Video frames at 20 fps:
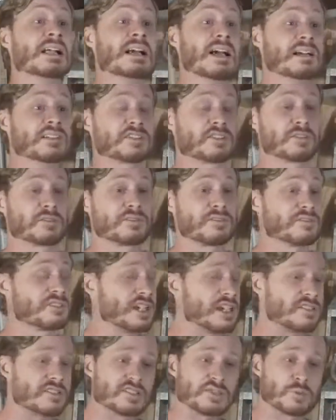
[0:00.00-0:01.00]
And so
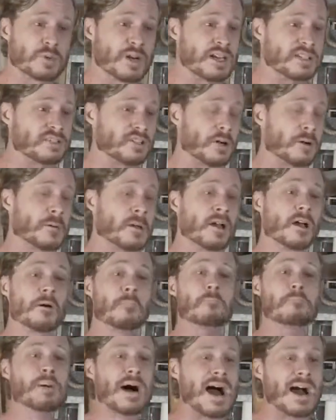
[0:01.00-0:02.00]
Jesus' ways are
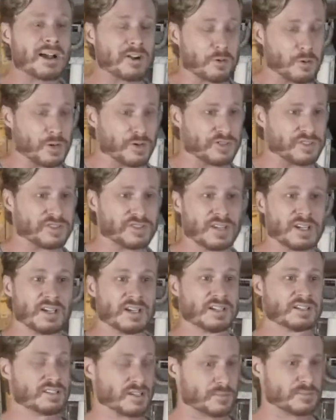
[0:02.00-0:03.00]
backwards
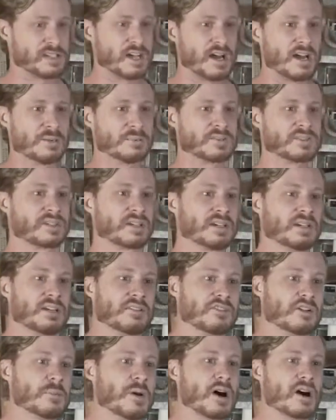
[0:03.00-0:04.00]
sometimes
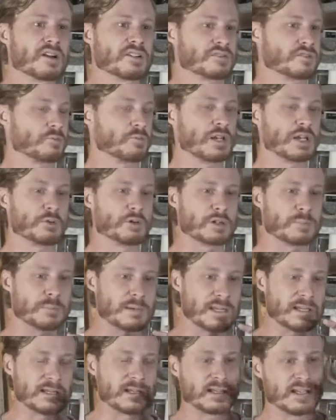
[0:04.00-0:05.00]
from ours. We would
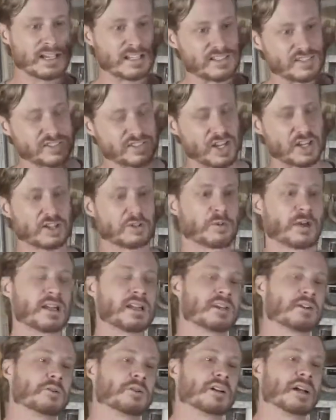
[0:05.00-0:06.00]
be
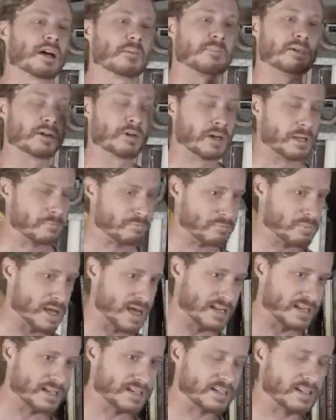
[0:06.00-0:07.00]
accelerating going uphill and
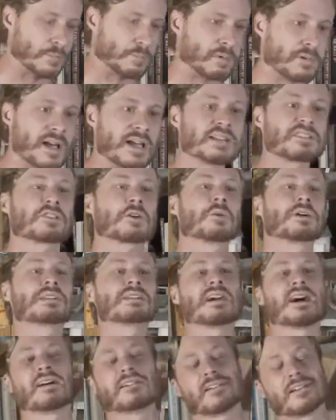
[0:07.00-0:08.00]
hitting the brakes going
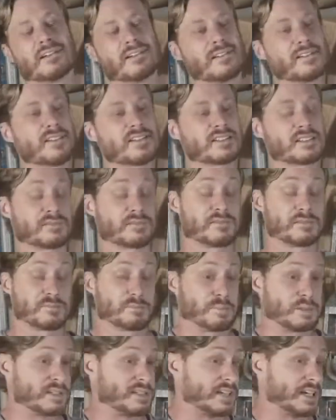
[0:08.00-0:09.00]
down. And in this
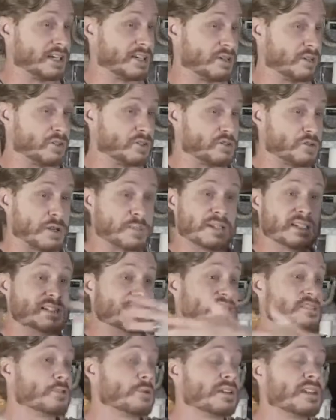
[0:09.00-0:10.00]
particular dream, He's
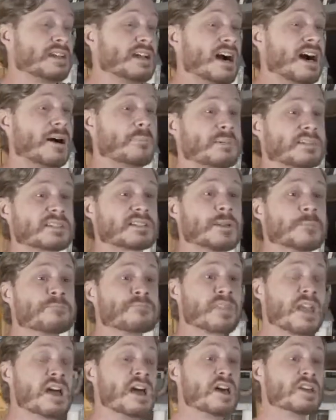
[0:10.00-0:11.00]
doing the opposite.
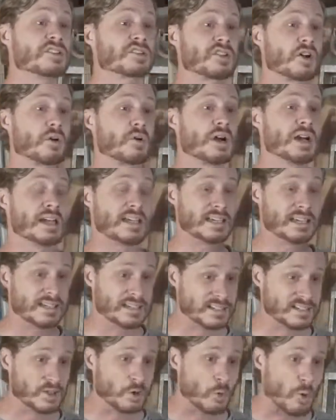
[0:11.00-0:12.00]
So He
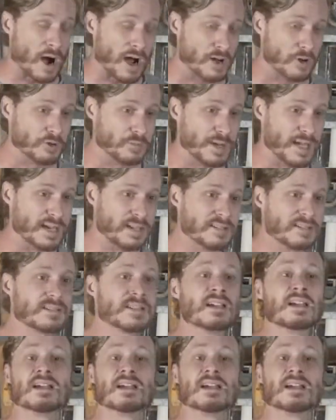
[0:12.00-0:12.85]
is a wild man.